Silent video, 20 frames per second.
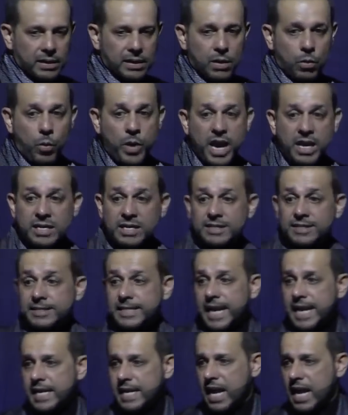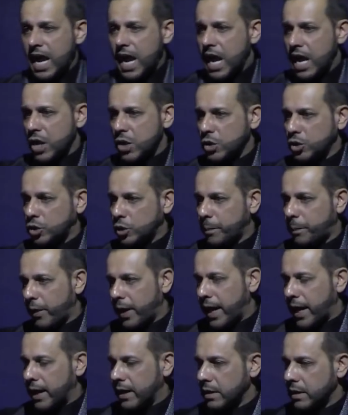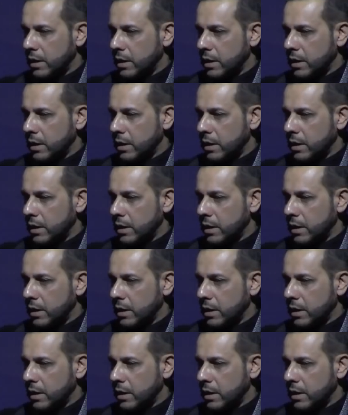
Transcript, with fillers: We understand how to pray.